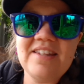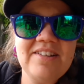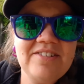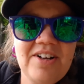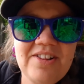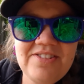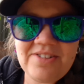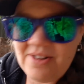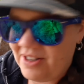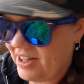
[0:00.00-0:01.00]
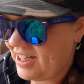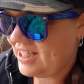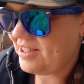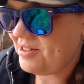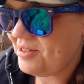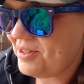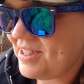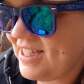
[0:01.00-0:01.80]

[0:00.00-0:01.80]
they're no longer going to use,